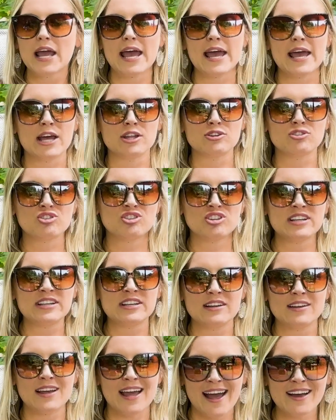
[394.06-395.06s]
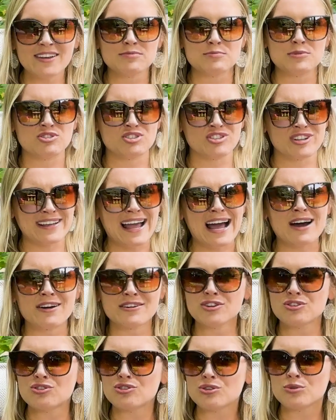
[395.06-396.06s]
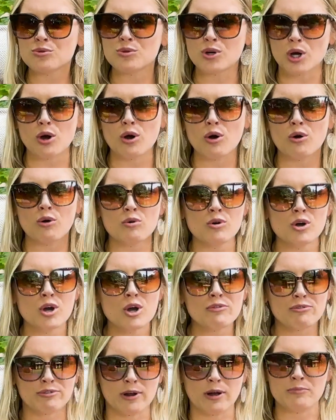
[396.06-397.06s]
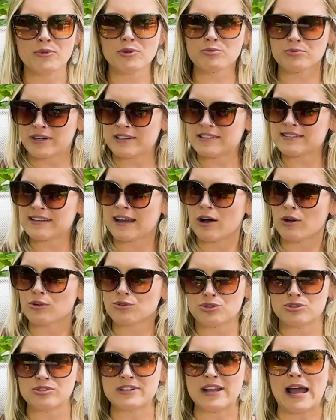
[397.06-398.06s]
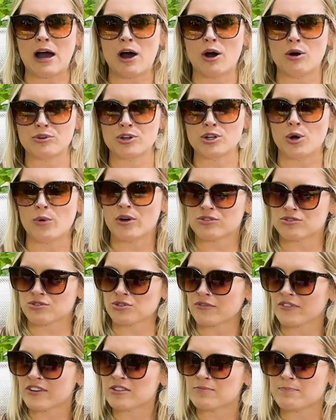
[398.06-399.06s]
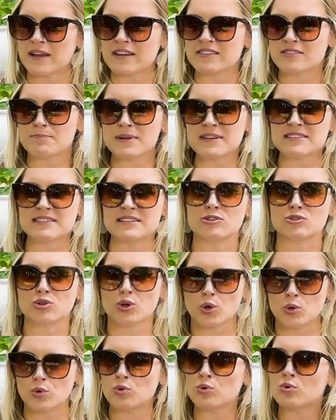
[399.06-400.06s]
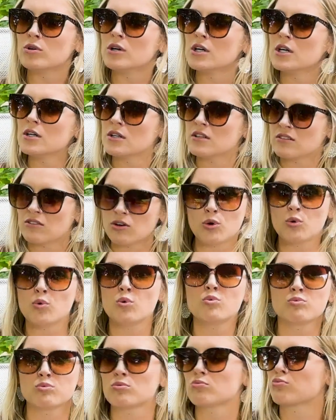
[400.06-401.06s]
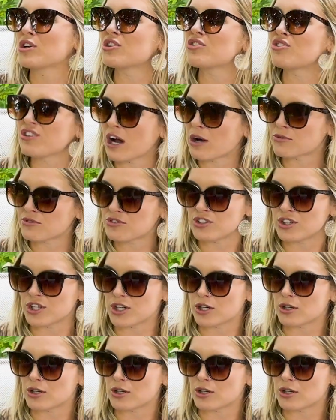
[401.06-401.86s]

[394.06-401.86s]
And she asked me, she's like, how did you go from the retail to now, a service-based business? Who reached out to you?